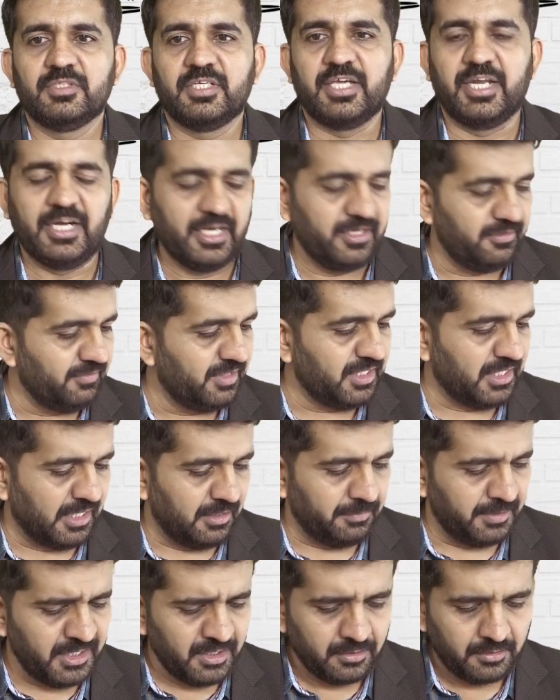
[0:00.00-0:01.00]
Can anyone
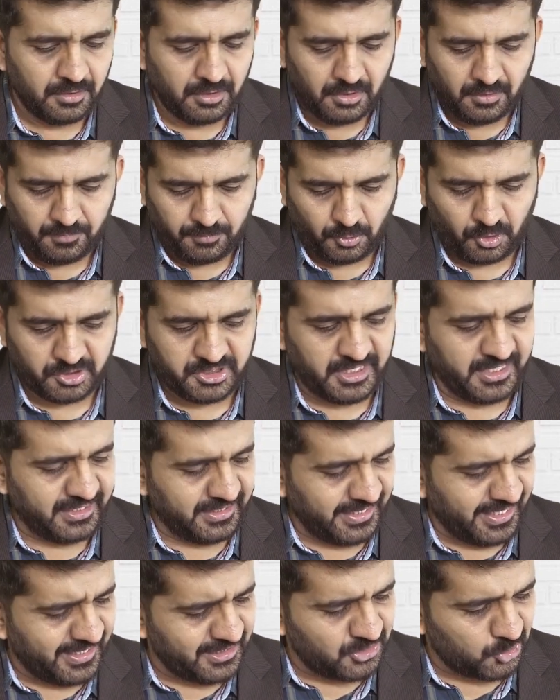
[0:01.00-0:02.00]
tell me?
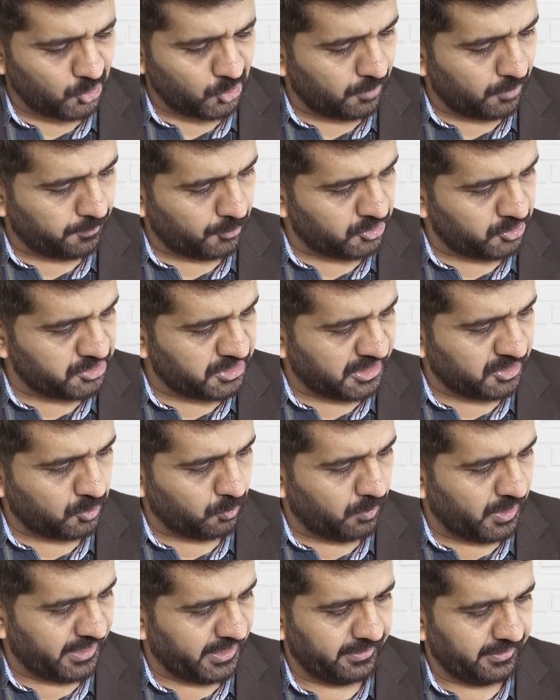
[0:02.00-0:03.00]
Project X or project
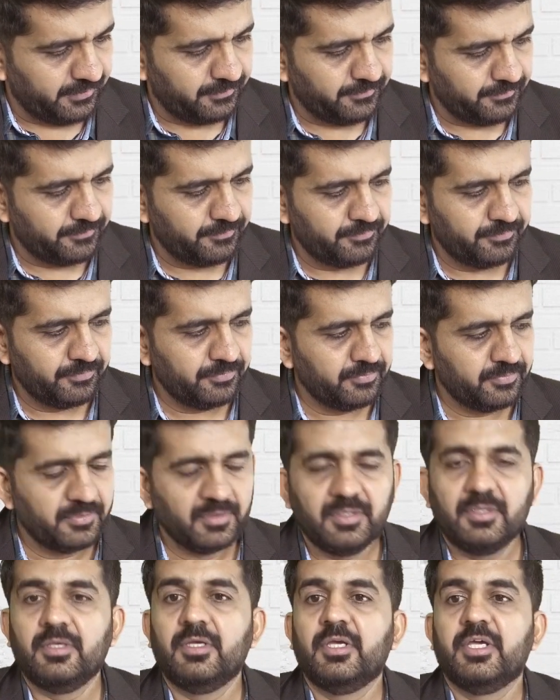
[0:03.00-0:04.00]
Y?
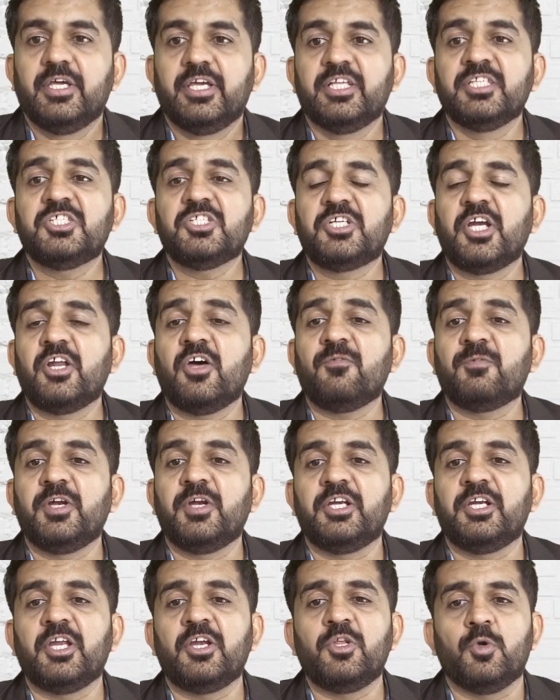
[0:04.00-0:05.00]
Instead of
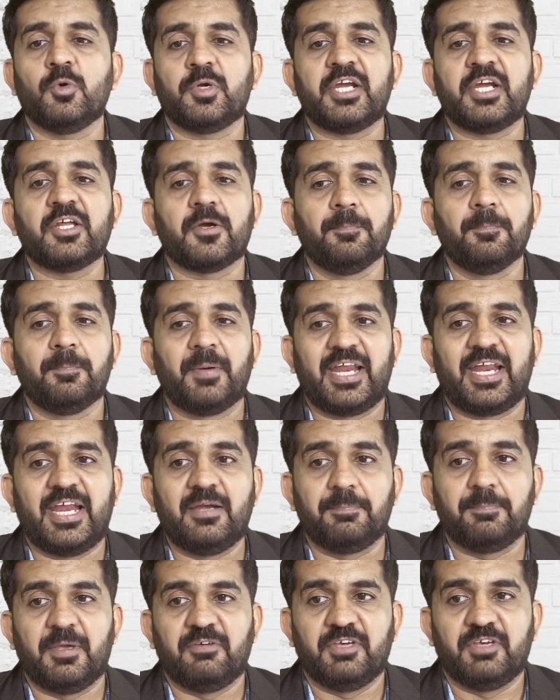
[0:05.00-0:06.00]
return, you can compare
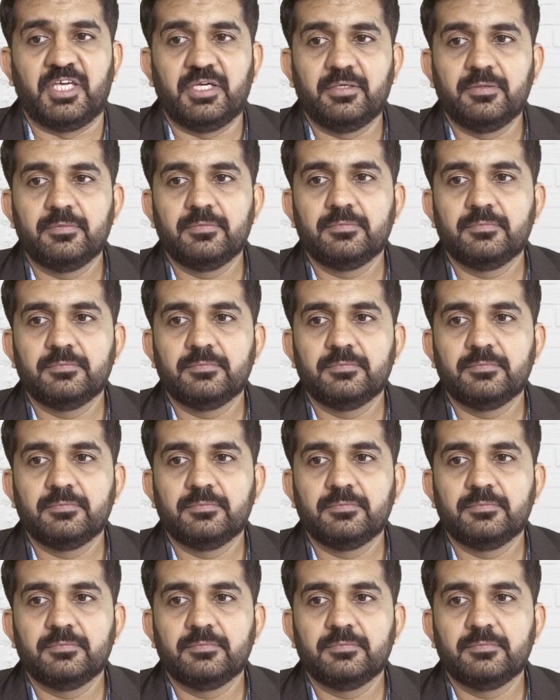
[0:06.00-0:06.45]
NPV.